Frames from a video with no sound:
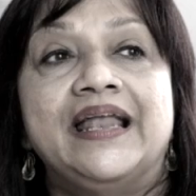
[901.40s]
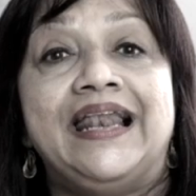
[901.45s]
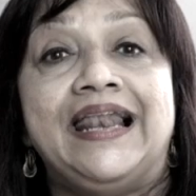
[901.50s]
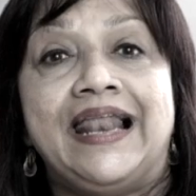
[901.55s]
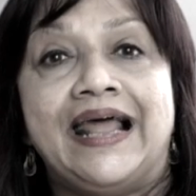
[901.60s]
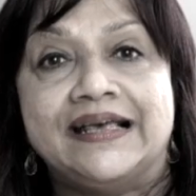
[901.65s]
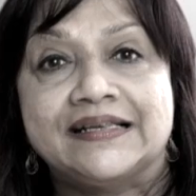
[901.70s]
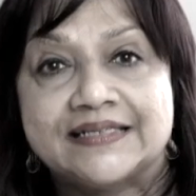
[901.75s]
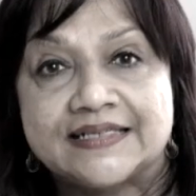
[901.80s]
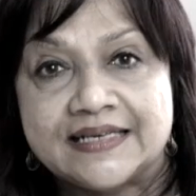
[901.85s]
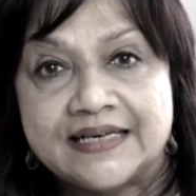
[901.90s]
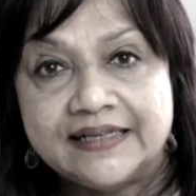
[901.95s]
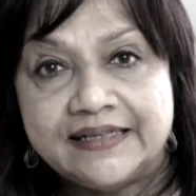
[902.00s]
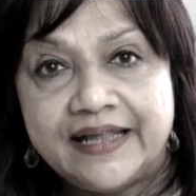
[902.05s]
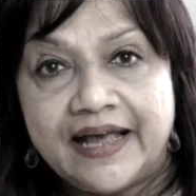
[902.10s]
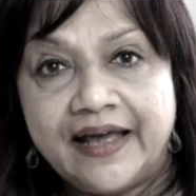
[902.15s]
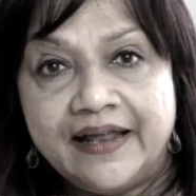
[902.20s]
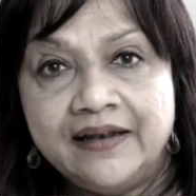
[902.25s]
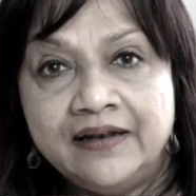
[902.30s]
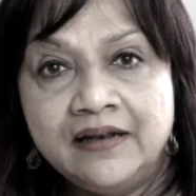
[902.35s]
lesser
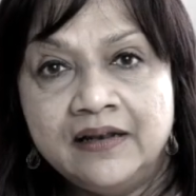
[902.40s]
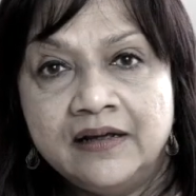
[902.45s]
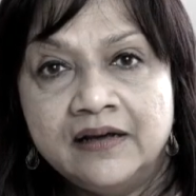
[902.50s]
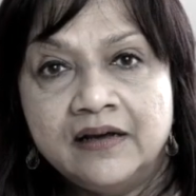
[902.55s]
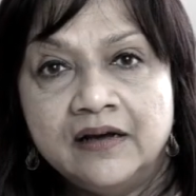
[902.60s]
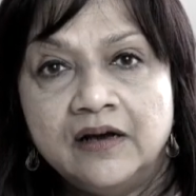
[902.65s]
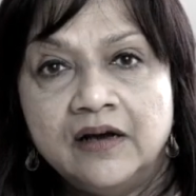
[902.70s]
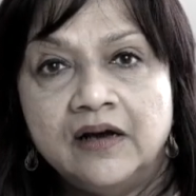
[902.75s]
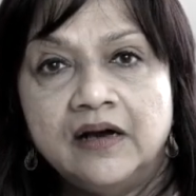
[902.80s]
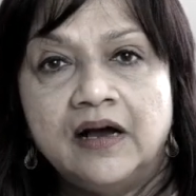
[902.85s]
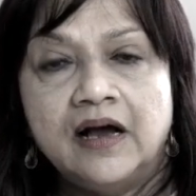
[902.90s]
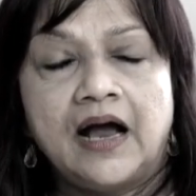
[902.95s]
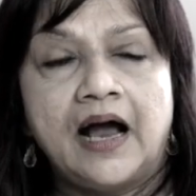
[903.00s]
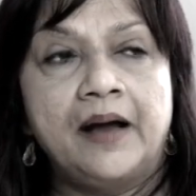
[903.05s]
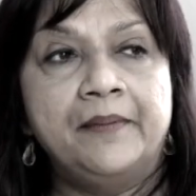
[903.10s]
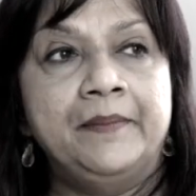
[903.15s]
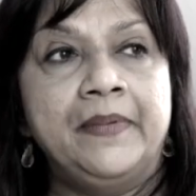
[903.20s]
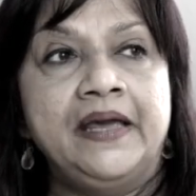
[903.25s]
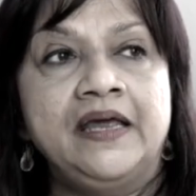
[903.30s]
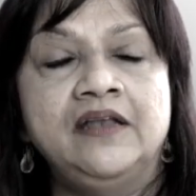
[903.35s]
than
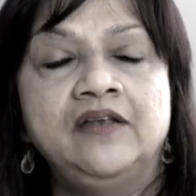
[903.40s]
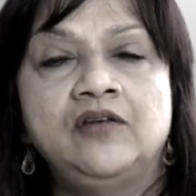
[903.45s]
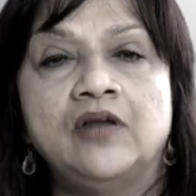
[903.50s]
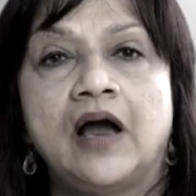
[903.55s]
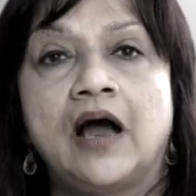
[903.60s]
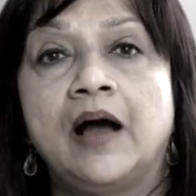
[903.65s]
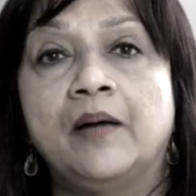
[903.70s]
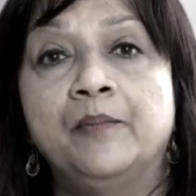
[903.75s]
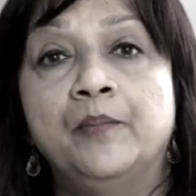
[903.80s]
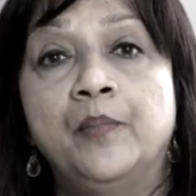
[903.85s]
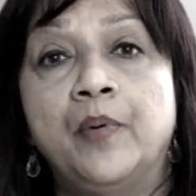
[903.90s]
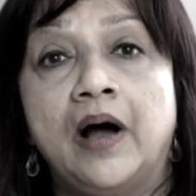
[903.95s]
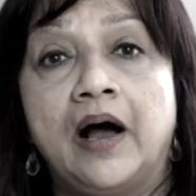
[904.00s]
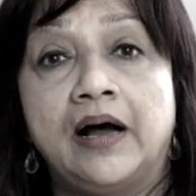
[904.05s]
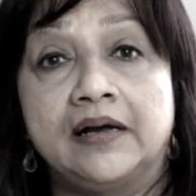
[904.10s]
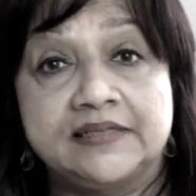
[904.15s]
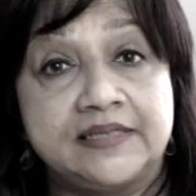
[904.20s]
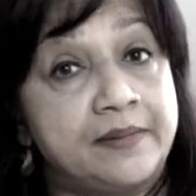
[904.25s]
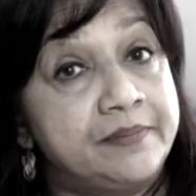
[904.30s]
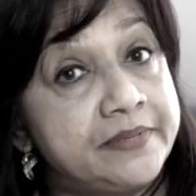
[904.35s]
are made are,
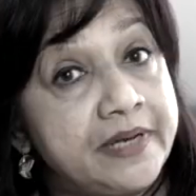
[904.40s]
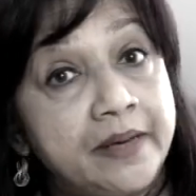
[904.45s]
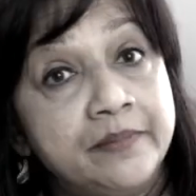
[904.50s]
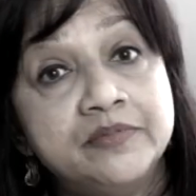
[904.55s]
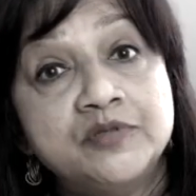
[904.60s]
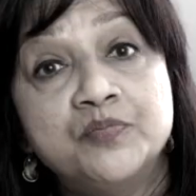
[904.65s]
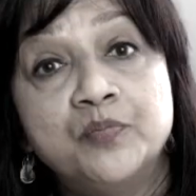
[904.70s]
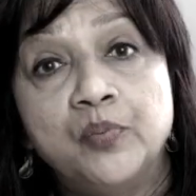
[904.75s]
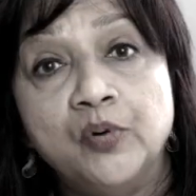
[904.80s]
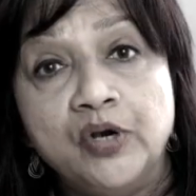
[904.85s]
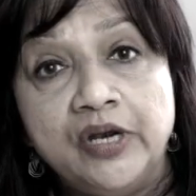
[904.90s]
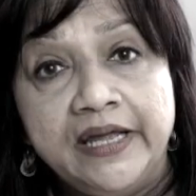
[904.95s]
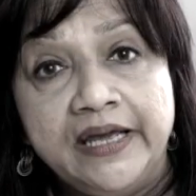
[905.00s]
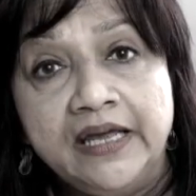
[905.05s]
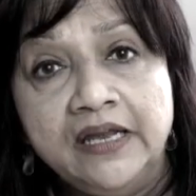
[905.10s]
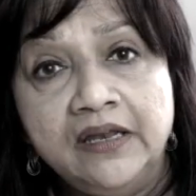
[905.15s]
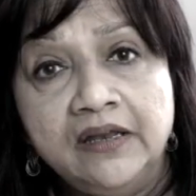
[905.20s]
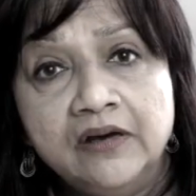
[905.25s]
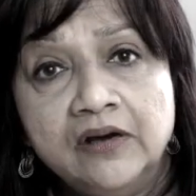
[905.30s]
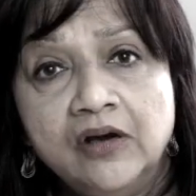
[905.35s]
are sometimes
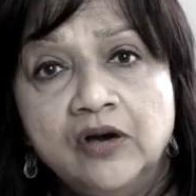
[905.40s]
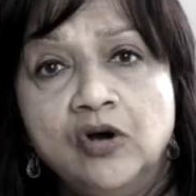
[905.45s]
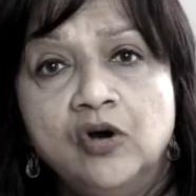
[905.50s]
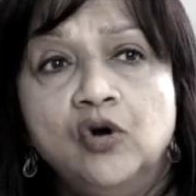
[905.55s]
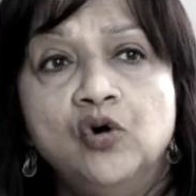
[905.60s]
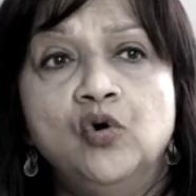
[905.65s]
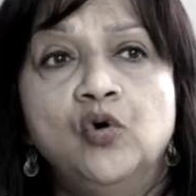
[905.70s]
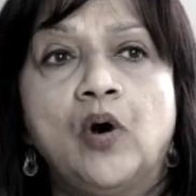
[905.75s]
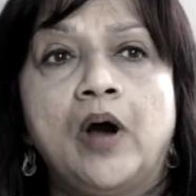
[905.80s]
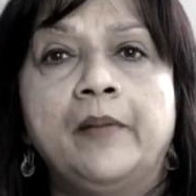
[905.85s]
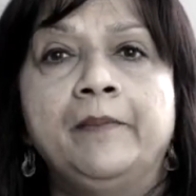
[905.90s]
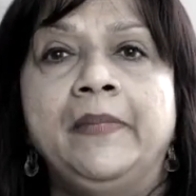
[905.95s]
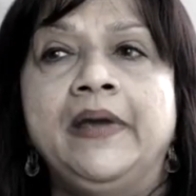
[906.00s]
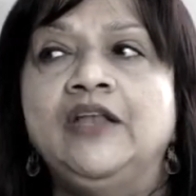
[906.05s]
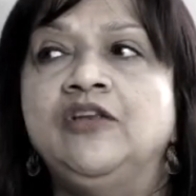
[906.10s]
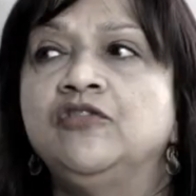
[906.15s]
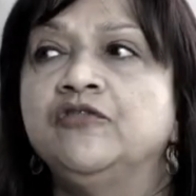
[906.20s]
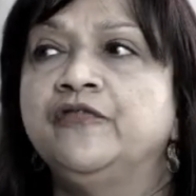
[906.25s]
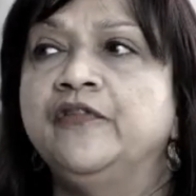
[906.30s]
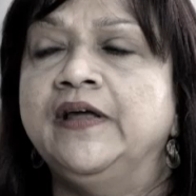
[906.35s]
bullied, who are
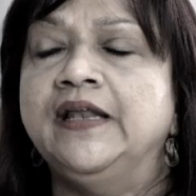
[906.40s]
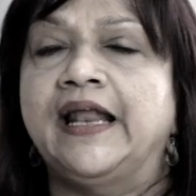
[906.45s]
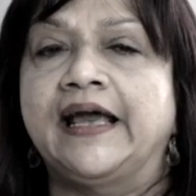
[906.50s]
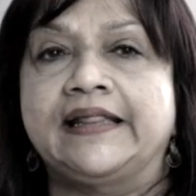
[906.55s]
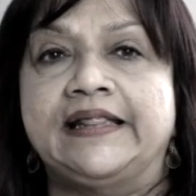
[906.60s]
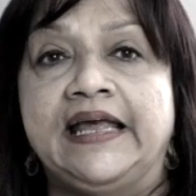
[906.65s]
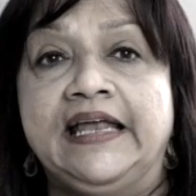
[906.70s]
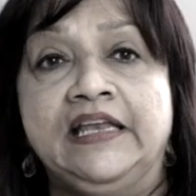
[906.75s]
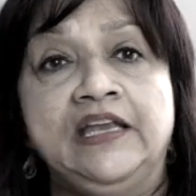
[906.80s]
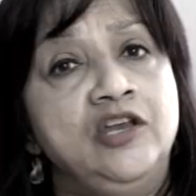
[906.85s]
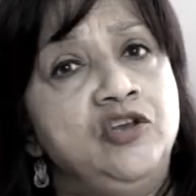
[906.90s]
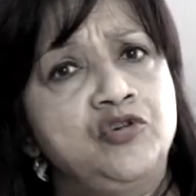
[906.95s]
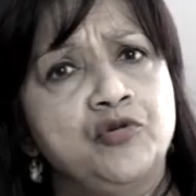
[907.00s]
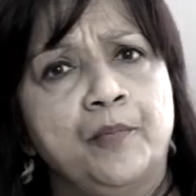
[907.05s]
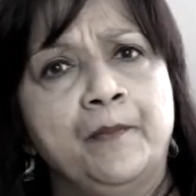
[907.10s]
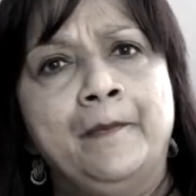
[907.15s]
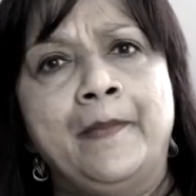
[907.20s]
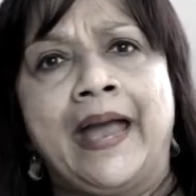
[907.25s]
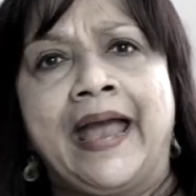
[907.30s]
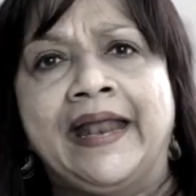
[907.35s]
made to feel like they need to
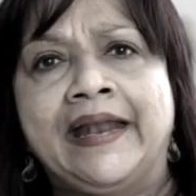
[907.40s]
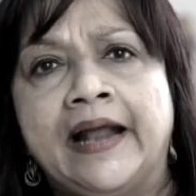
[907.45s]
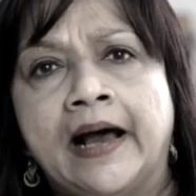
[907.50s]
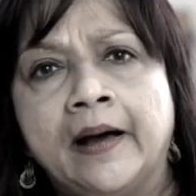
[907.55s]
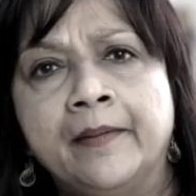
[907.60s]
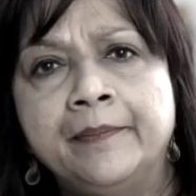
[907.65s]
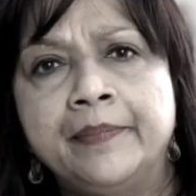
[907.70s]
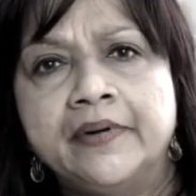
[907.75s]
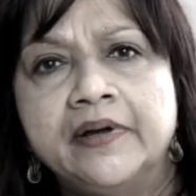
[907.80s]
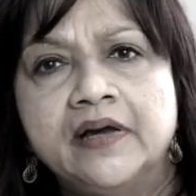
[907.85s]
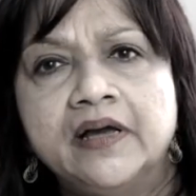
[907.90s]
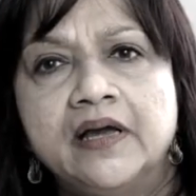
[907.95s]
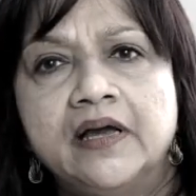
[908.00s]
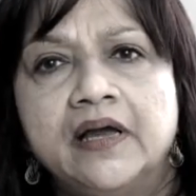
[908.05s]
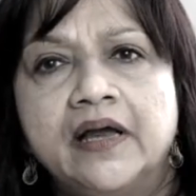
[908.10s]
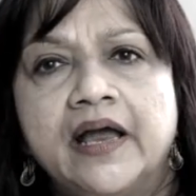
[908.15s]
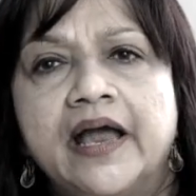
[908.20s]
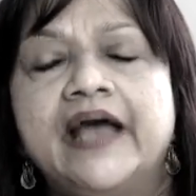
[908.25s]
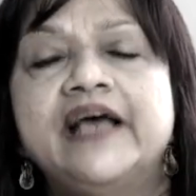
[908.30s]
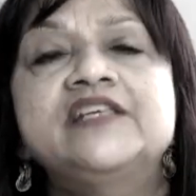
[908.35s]
man up,
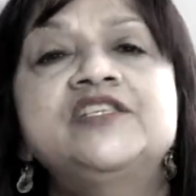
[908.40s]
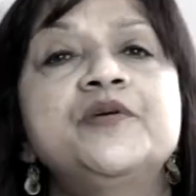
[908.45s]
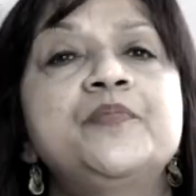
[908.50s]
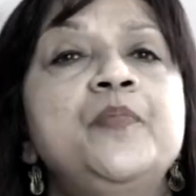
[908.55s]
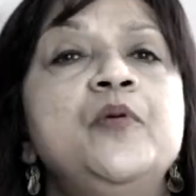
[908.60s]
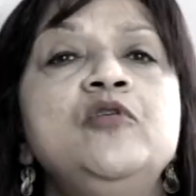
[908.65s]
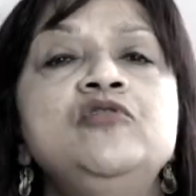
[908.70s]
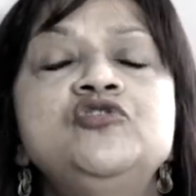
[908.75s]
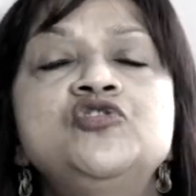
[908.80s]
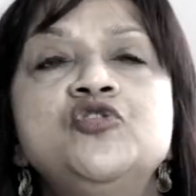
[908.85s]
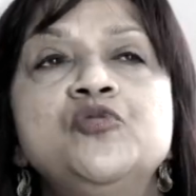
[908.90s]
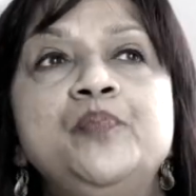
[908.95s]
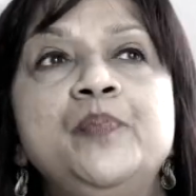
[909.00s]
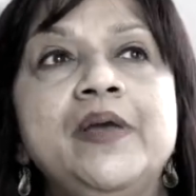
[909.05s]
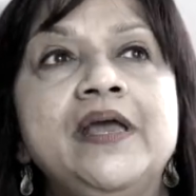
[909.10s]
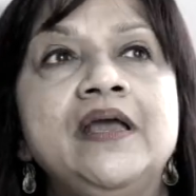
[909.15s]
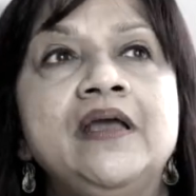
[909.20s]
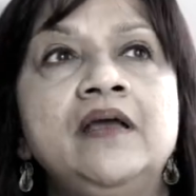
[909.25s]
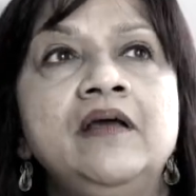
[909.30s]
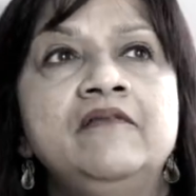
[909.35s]
as opposed to
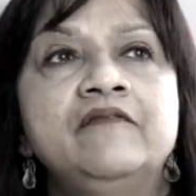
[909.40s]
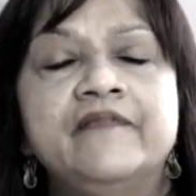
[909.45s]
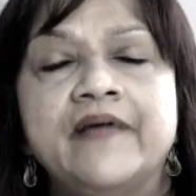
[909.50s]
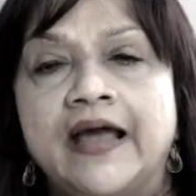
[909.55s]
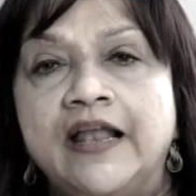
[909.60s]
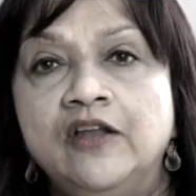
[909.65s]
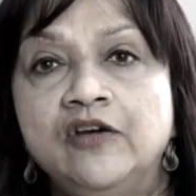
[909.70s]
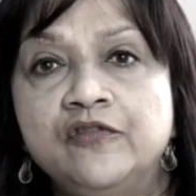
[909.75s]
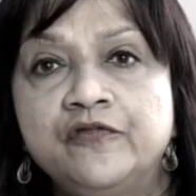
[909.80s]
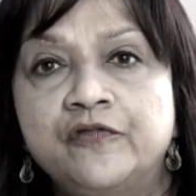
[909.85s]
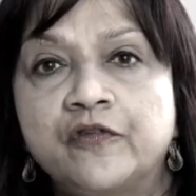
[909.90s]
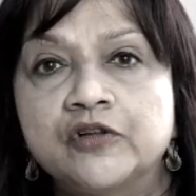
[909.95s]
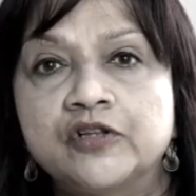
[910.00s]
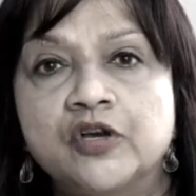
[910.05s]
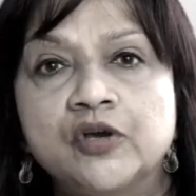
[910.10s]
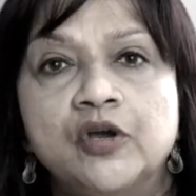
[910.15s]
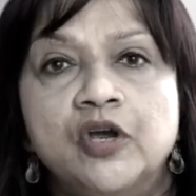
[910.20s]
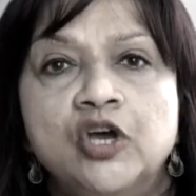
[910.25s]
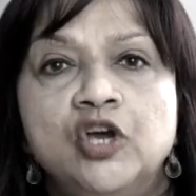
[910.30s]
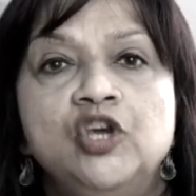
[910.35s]
being valued for
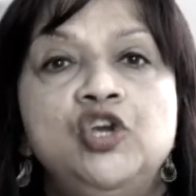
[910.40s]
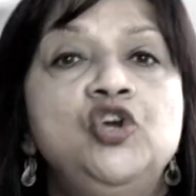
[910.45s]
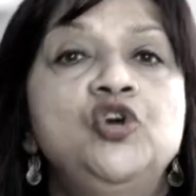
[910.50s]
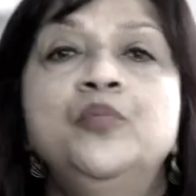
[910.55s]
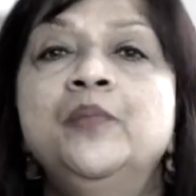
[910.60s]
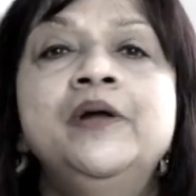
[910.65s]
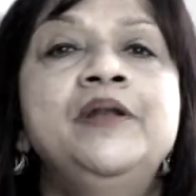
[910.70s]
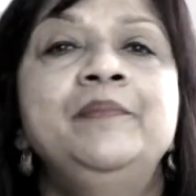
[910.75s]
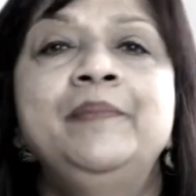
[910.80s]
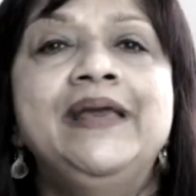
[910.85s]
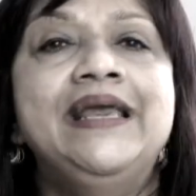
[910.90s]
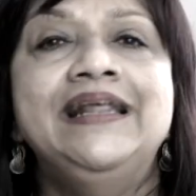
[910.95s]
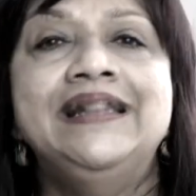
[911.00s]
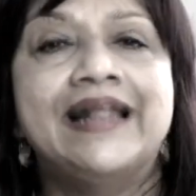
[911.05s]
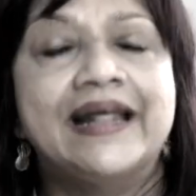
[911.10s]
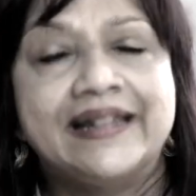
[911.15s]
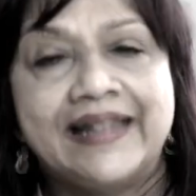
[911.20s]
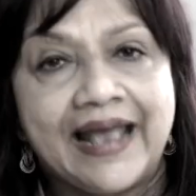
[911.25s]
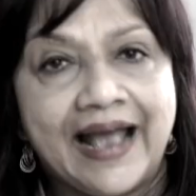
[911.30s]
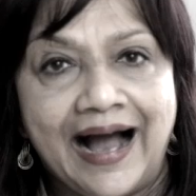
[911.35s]
the human being
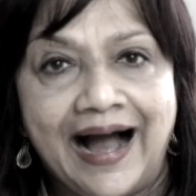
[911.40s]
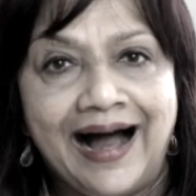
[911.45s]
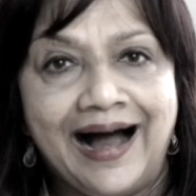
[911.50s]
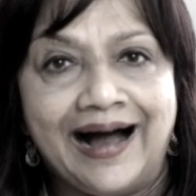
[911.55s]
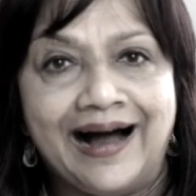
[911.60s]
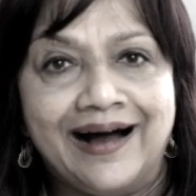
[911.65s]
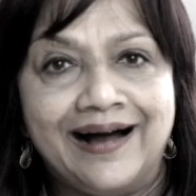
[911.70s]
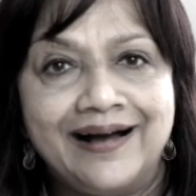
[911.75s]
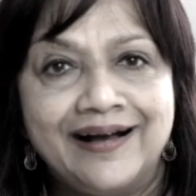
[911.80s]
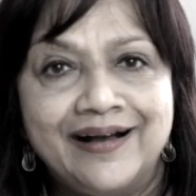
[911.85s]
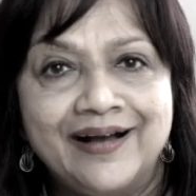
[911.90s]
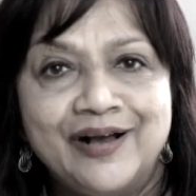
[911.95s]
that they are.